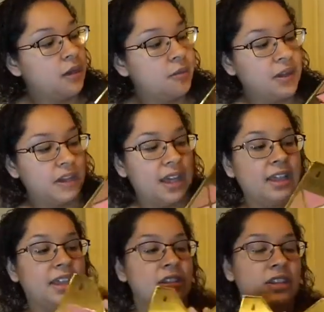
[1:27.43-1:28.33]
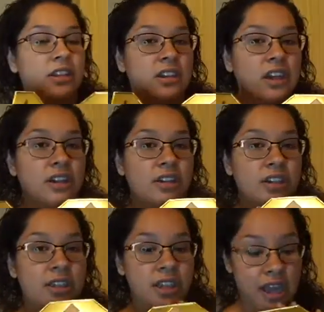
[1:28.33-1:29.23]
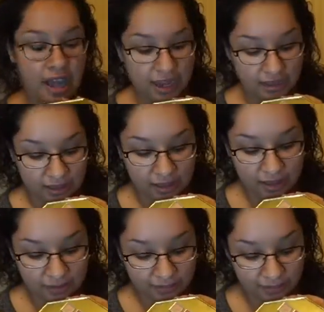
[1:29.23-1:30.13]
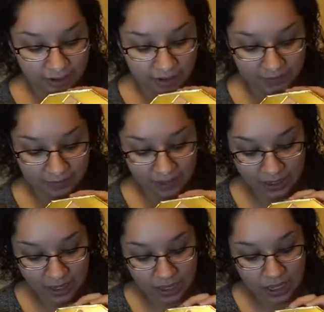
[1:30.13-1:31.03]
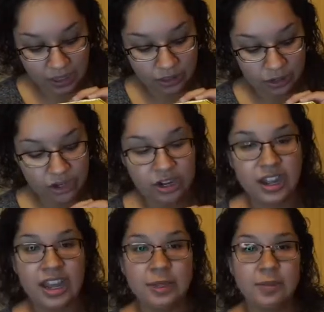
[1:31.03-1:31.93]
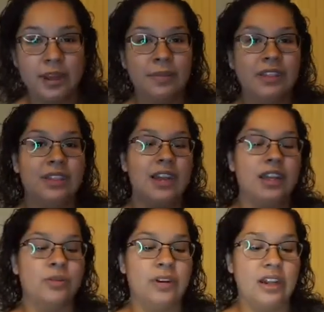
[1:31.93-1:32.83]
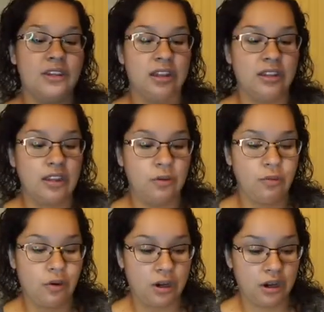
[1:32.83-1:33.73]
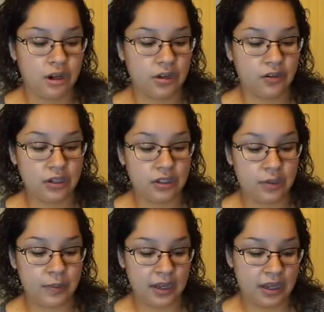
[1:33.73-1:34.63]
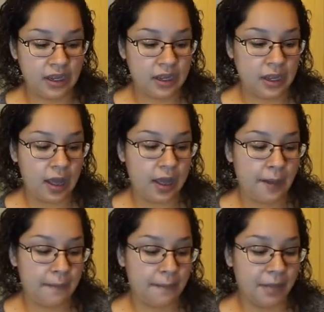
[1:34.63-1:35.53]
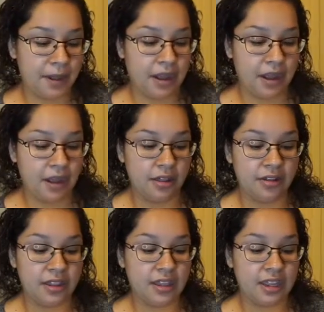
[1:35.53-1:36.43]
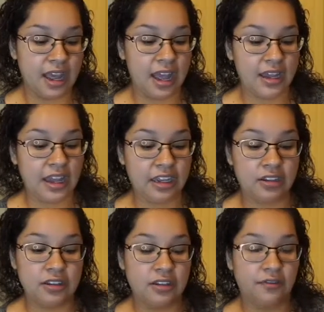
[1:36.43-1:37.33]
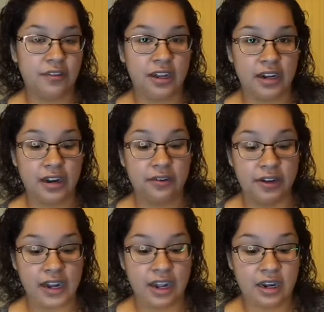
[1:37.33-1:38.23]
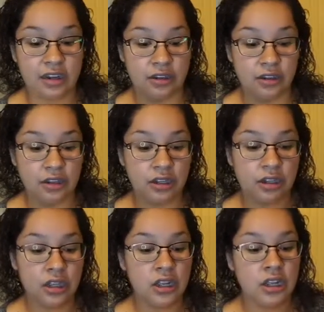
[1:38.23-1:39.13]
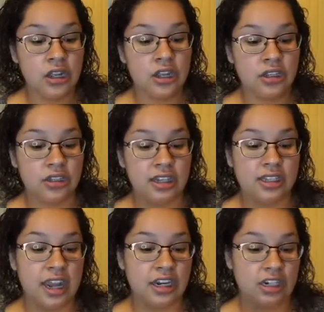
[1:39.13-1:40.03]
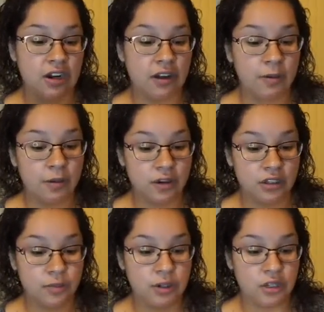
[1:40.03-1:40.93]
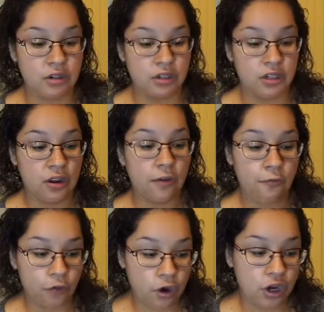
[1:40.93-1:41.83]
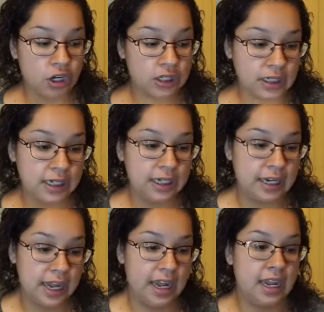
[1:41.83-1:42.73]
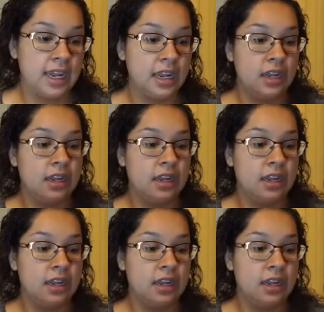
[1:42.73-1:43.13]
But yeah, these are the colors that I love. They're not as pigmented as what I thought they were going to be. But other than that, I like using it for like an everyday kind of look. So that's the eyeshadow I'm going to be using for today.